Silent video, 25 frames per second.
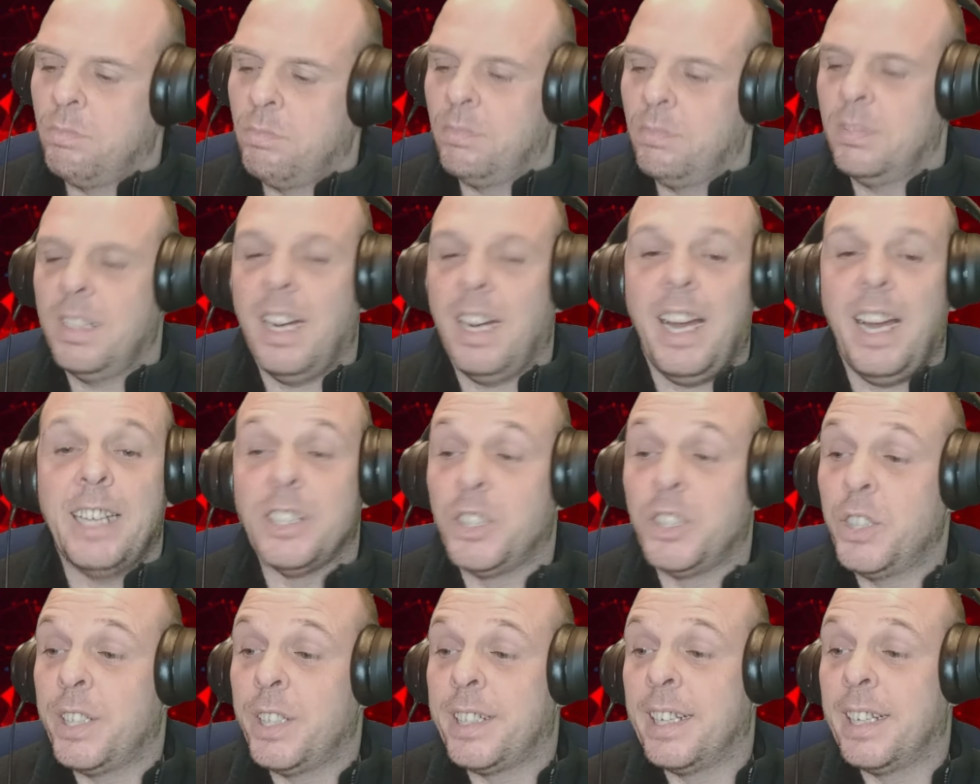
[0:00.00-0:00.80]
I
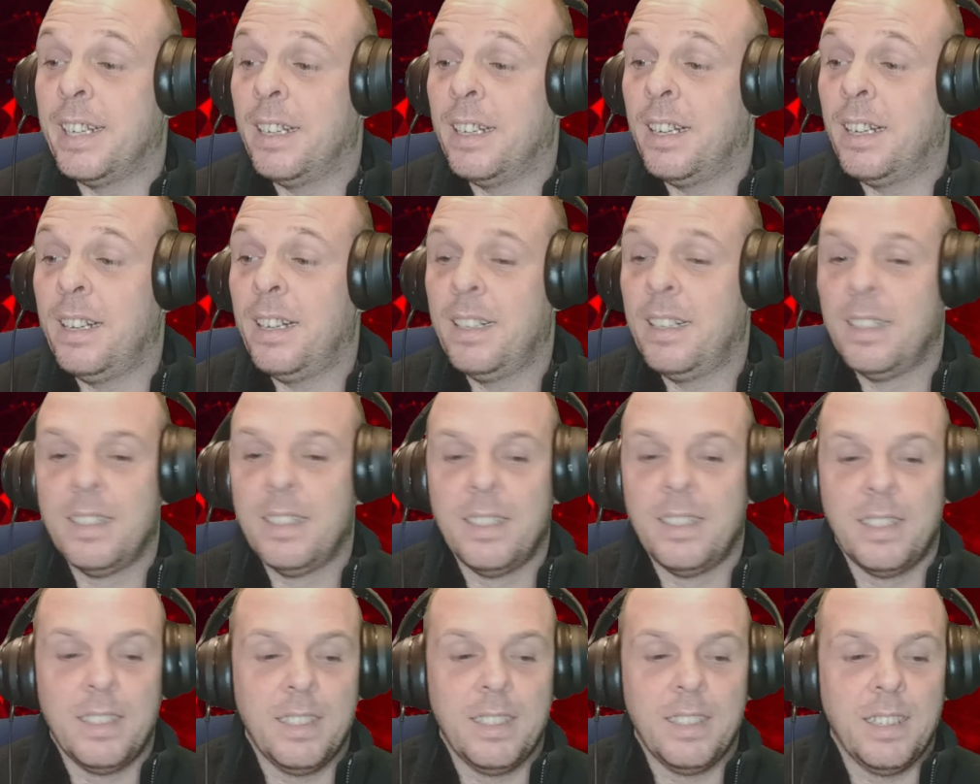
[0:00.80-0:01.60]
enjoyed that.
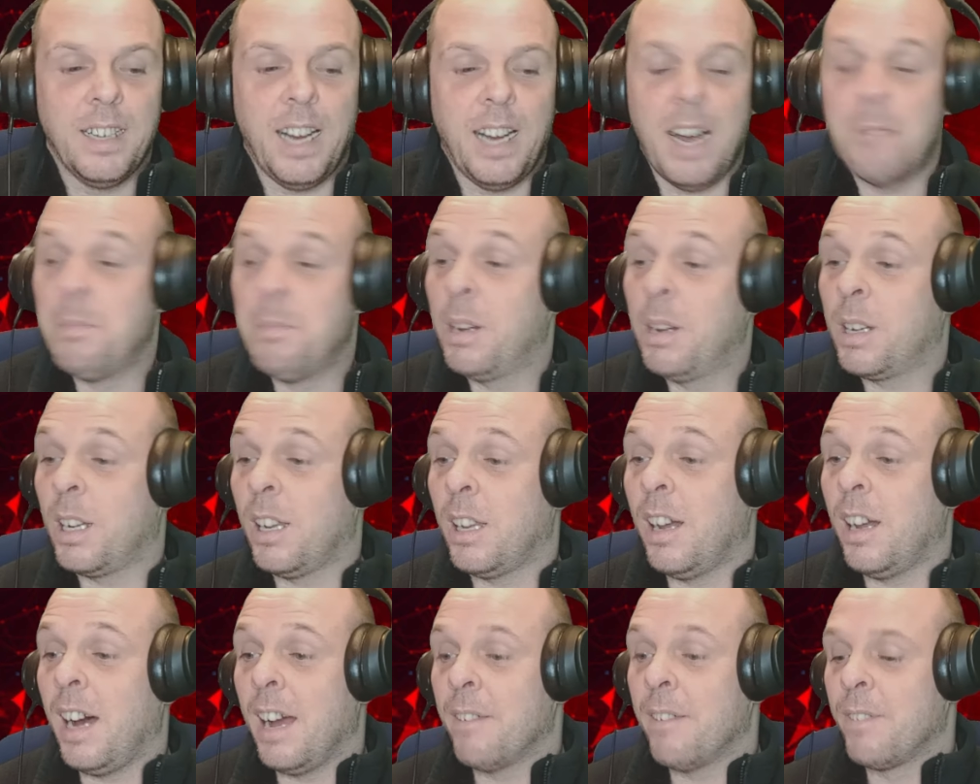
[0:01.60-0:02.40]
I'm not gonna
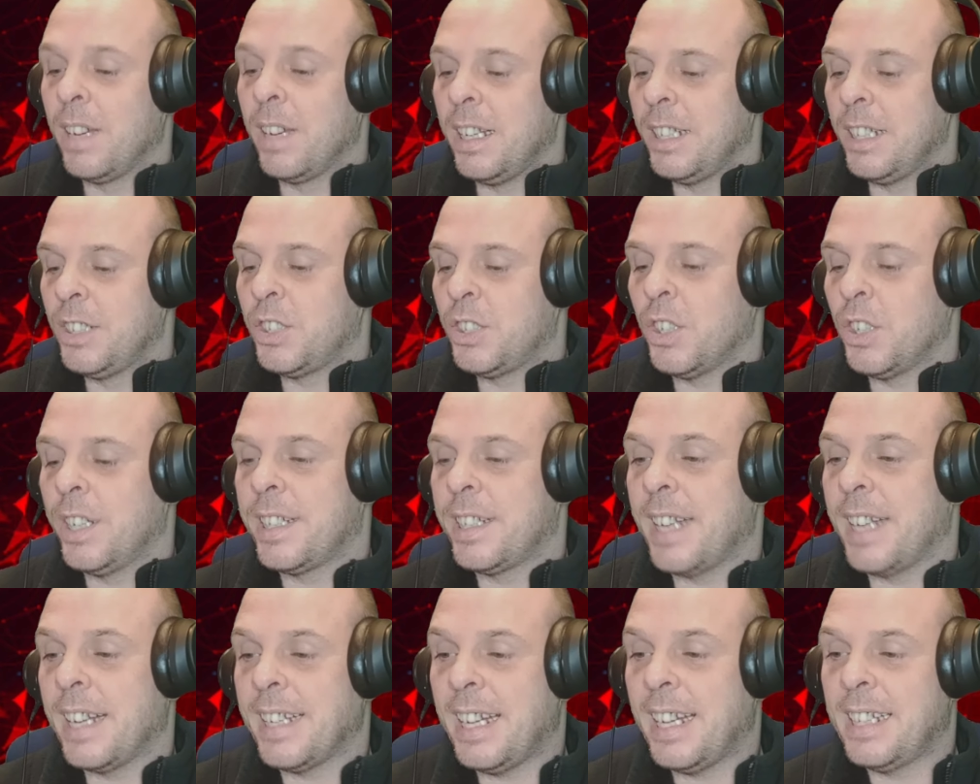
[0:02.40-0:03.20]
lie, I really enjoyed
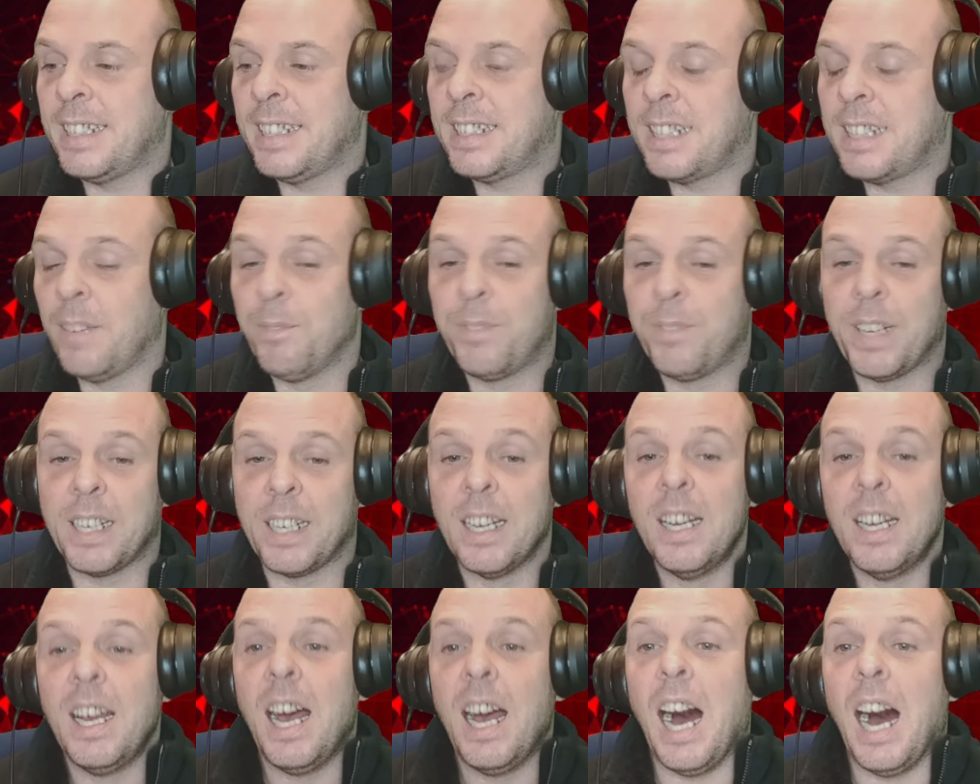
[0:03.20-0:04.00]
that. That is something
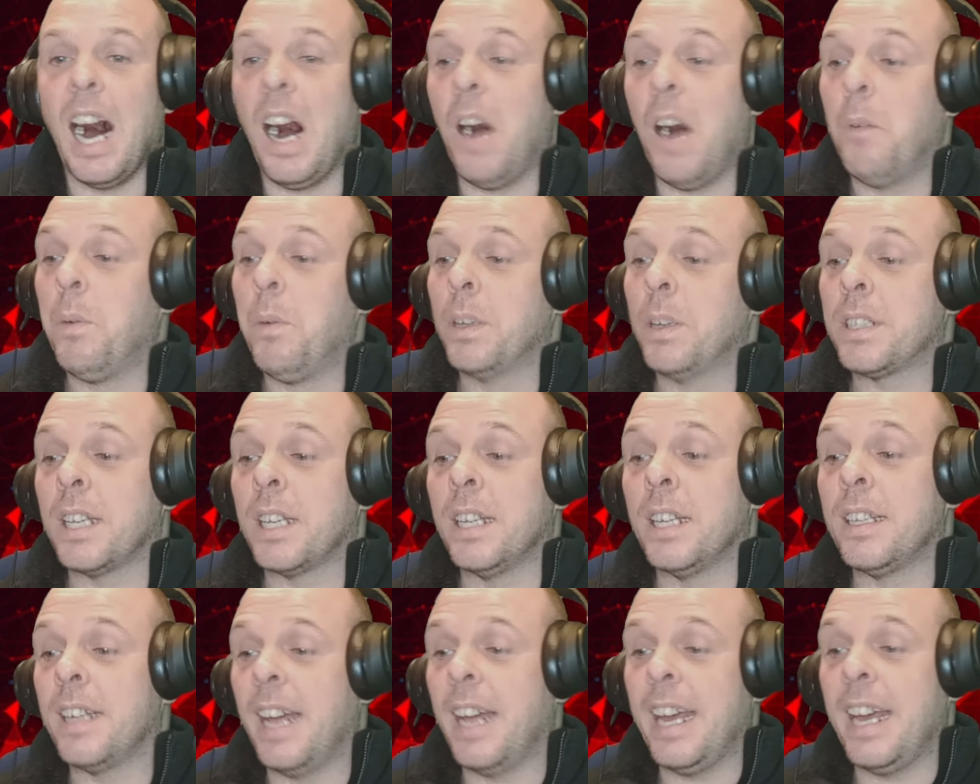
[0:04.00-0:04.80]
I
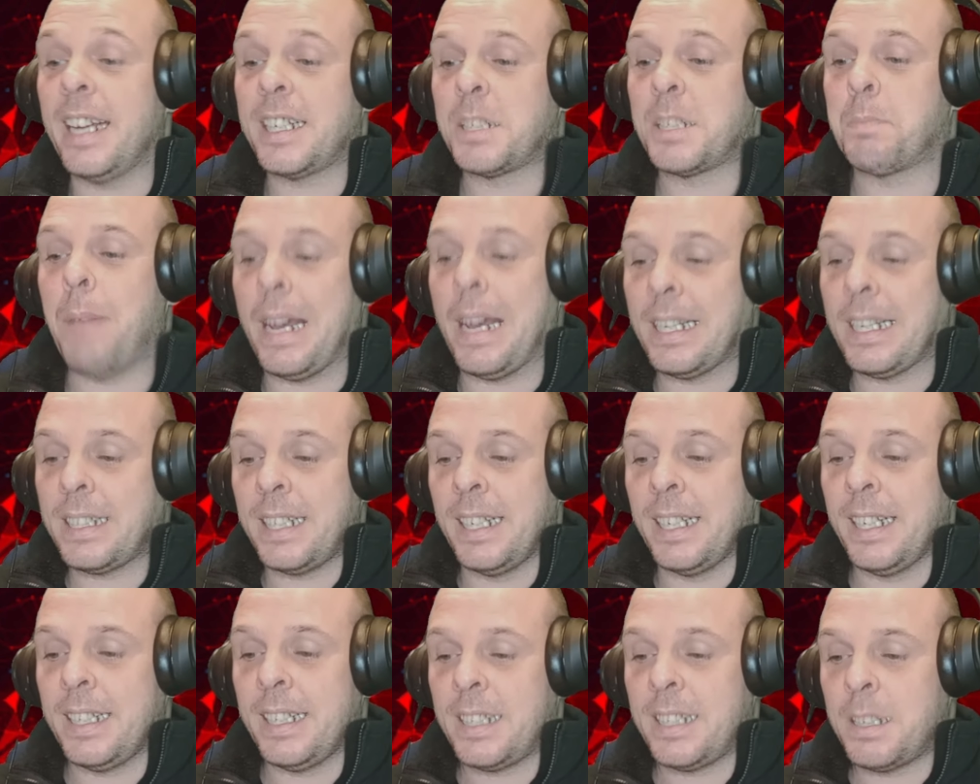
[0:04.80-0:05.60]
wasn't expecting
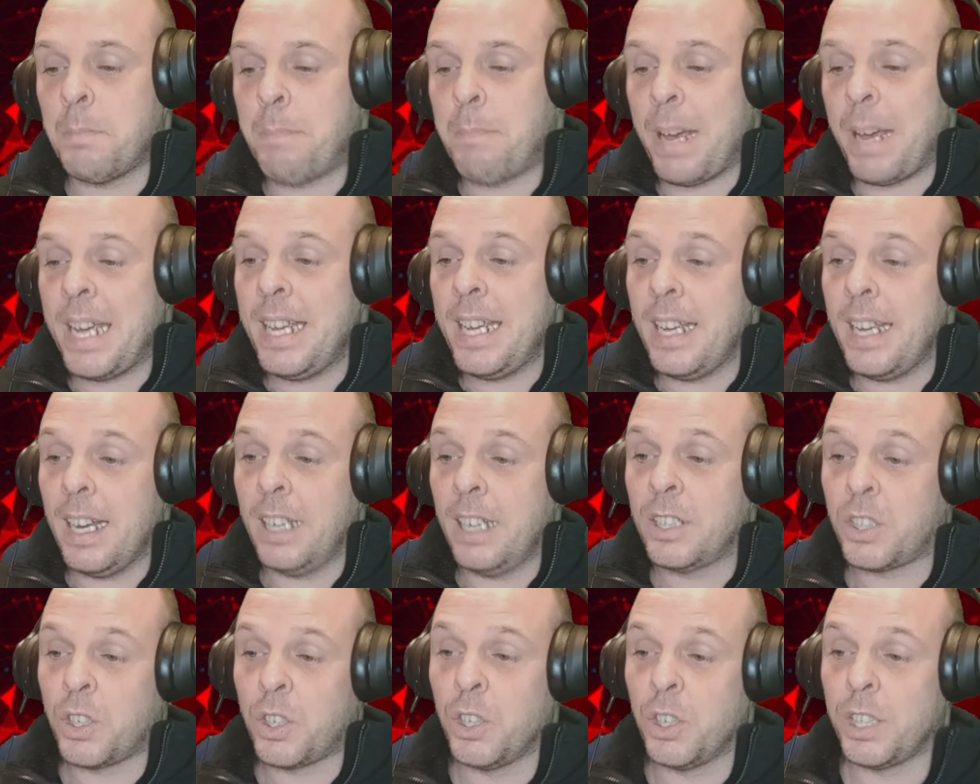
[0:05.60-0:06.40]
it to be as
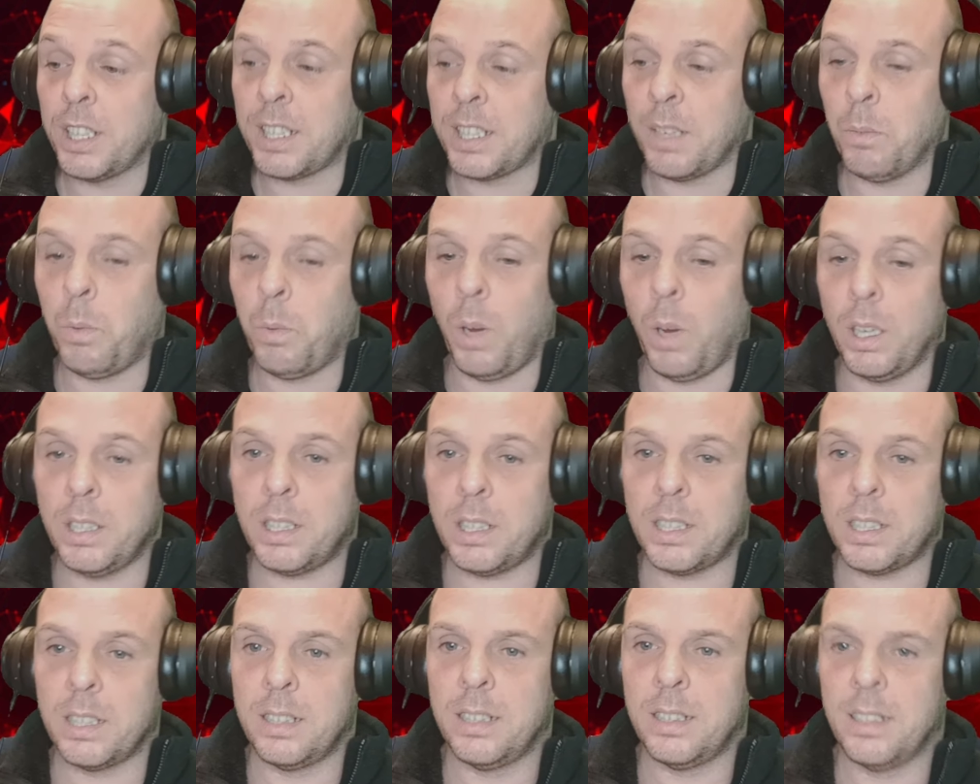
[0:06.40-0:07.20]
good as it
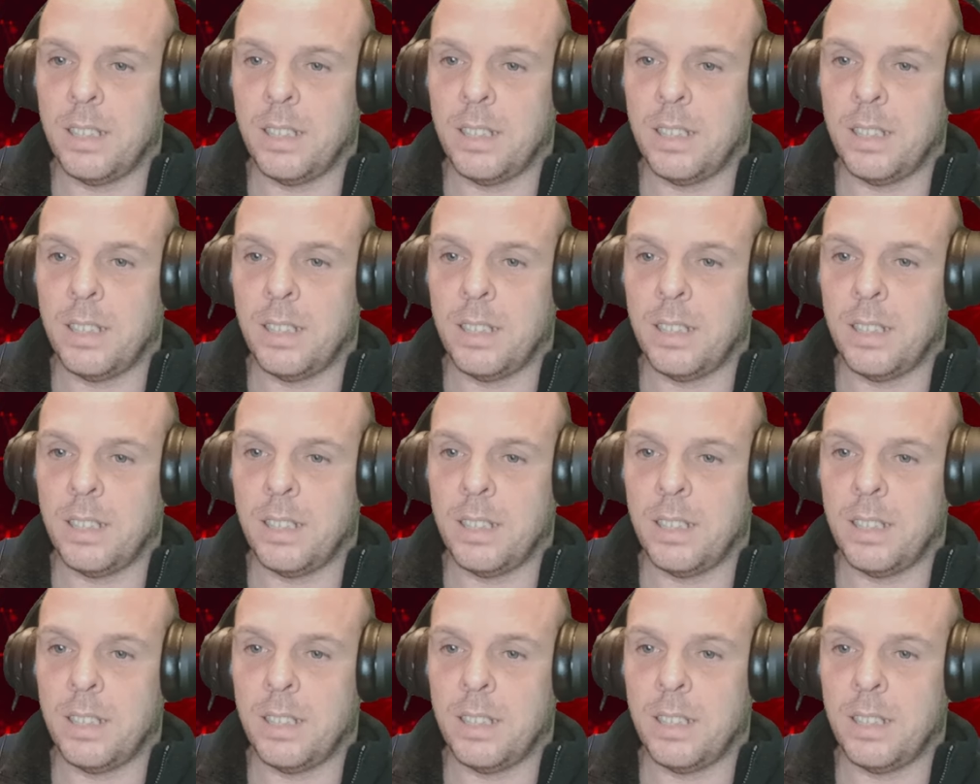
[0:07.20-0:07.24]
was.